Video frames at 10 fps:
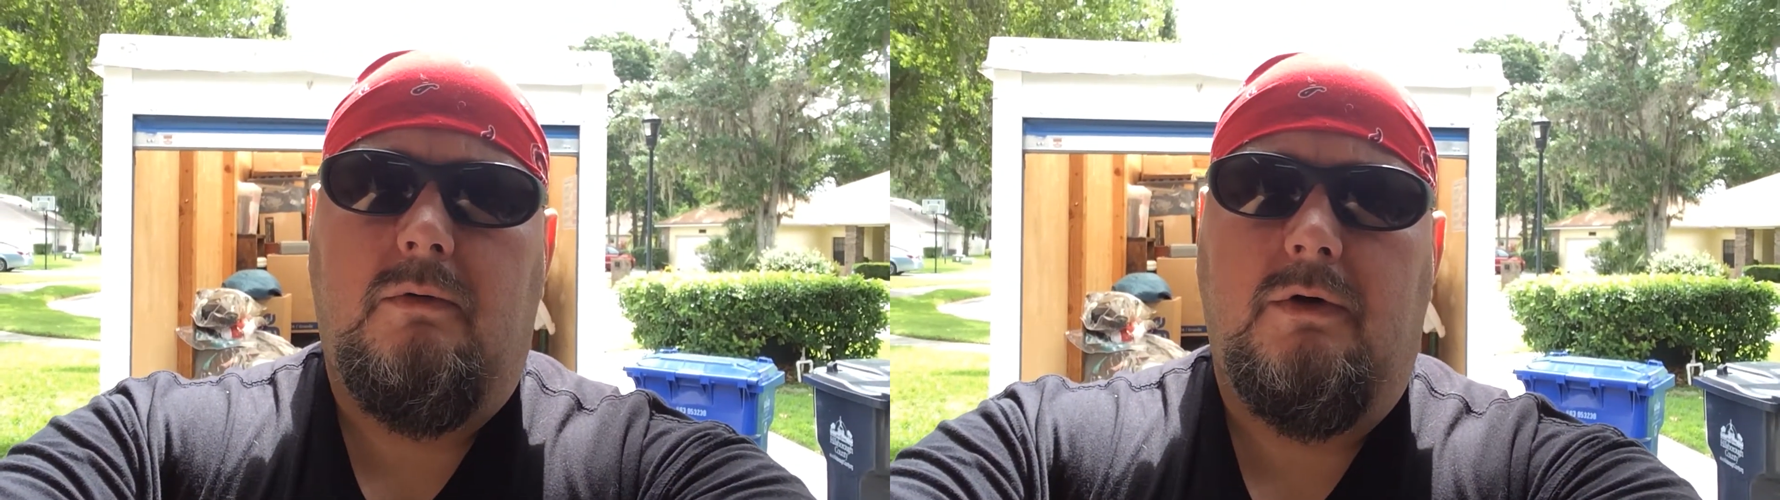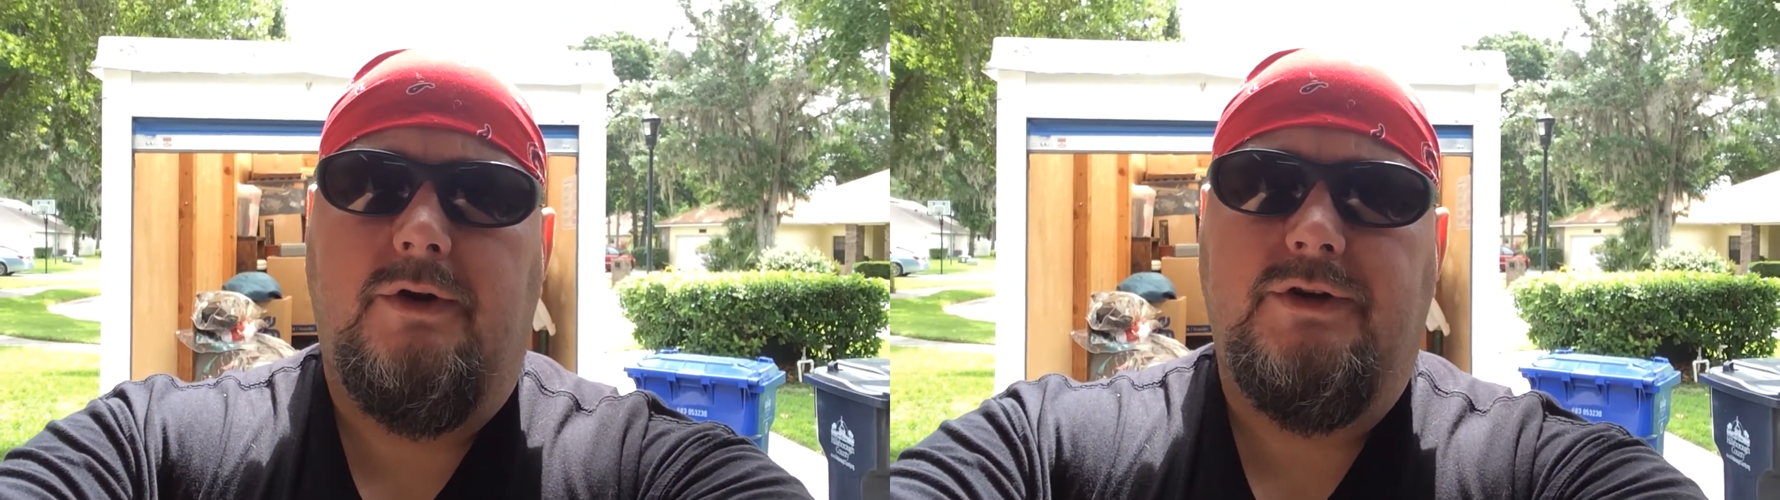
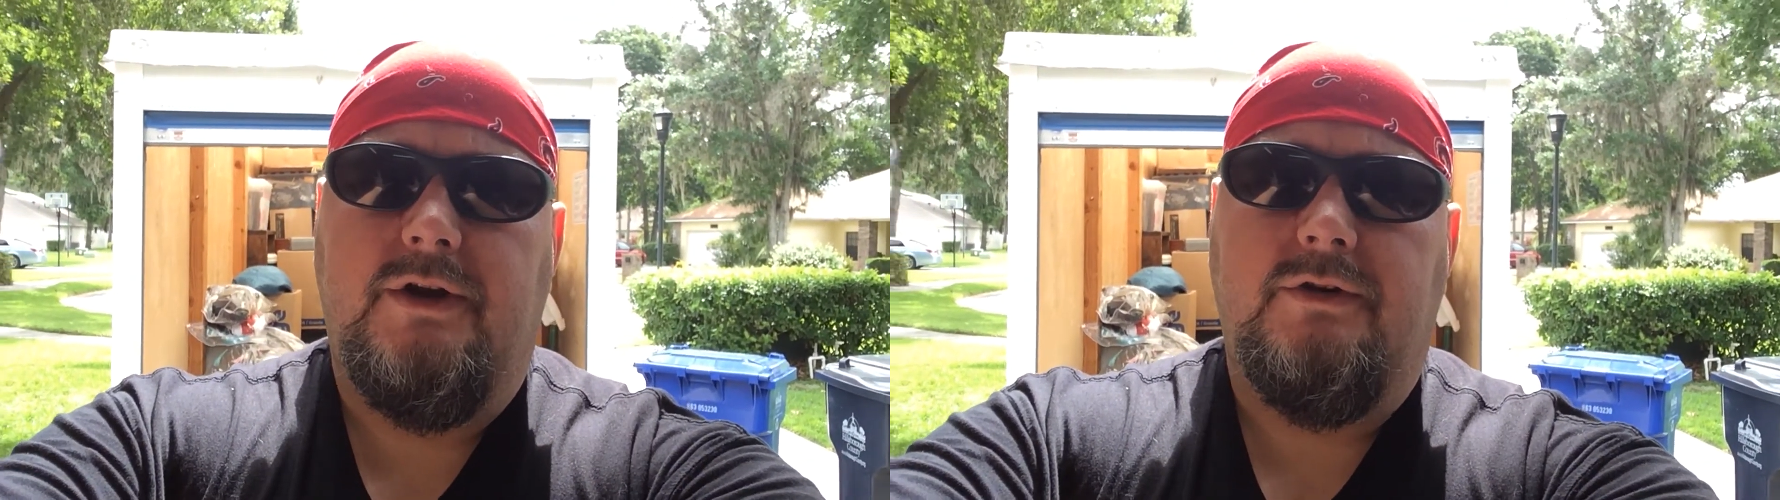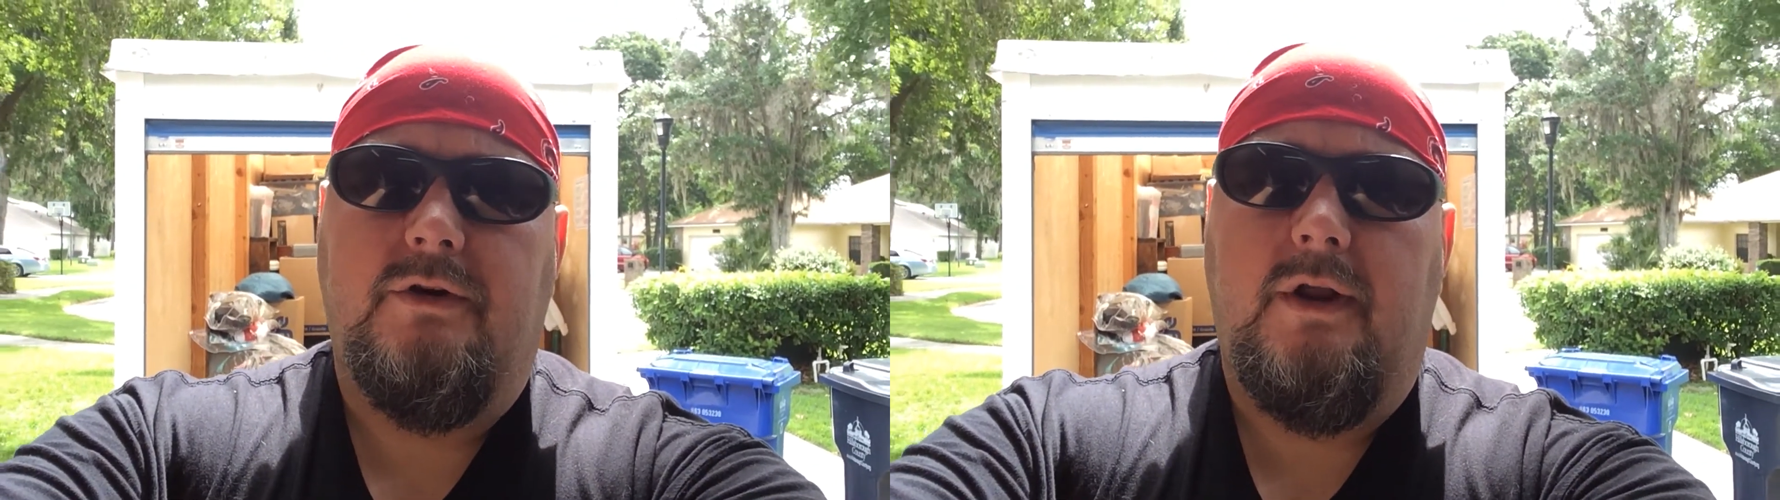We're going to
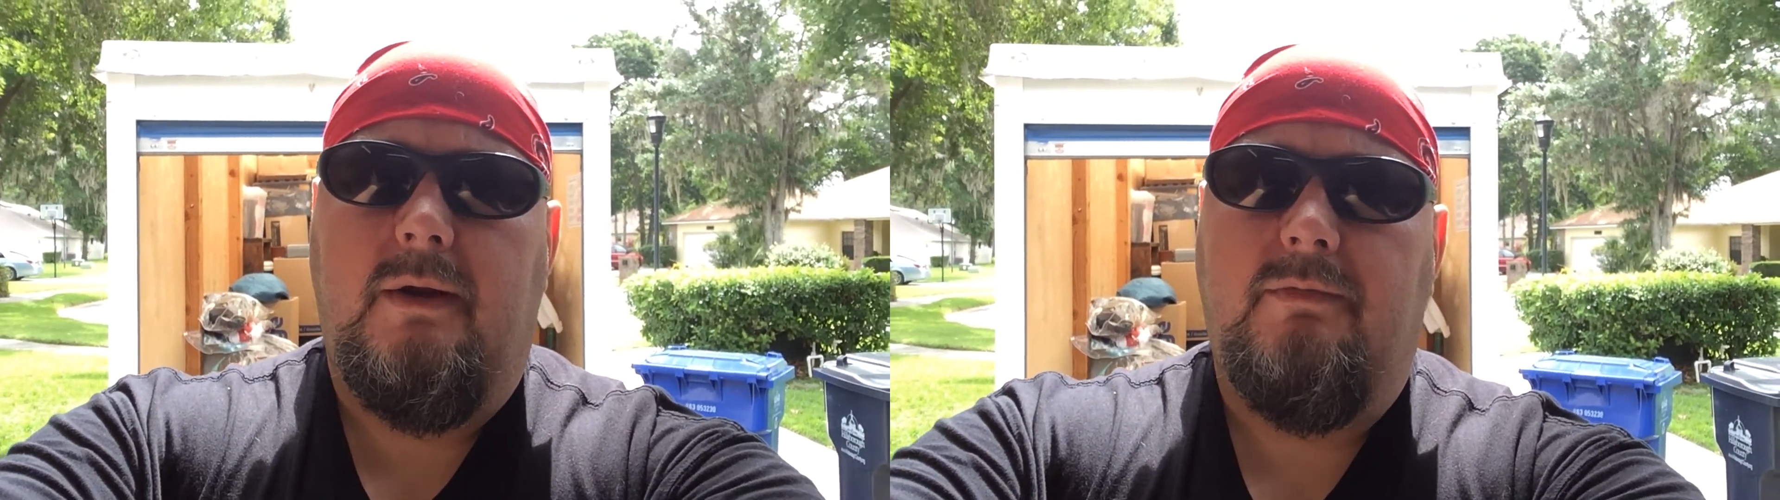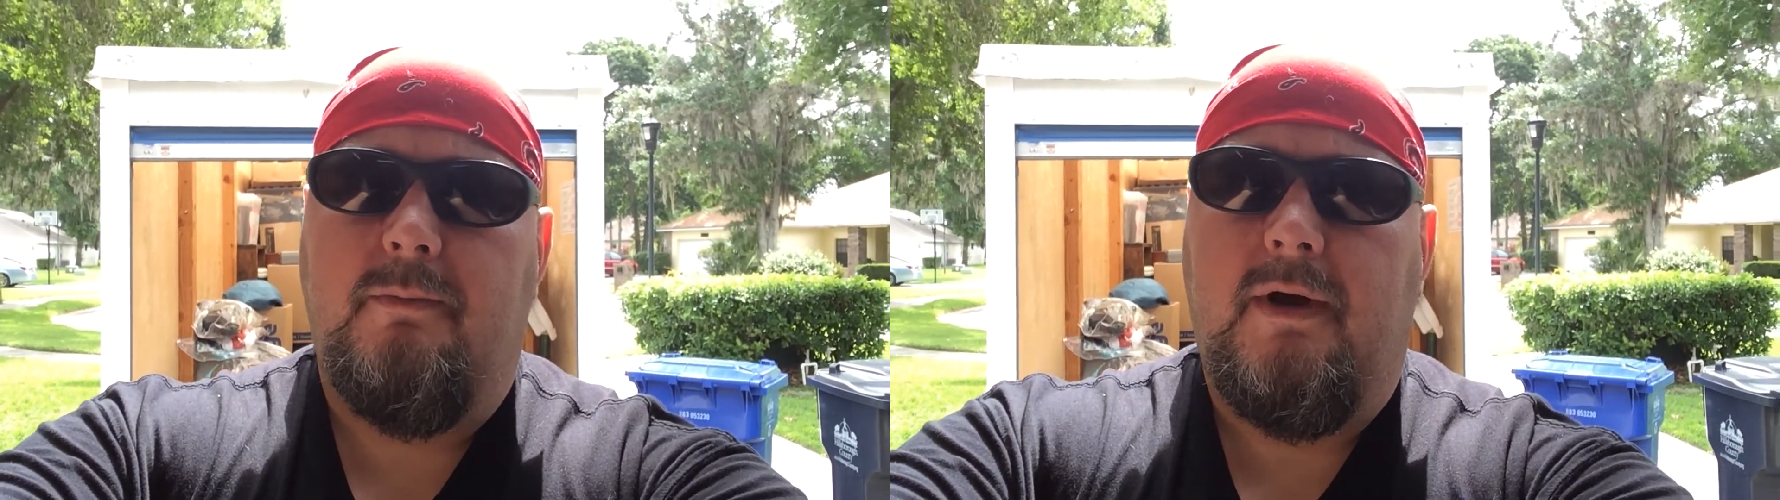change our name to the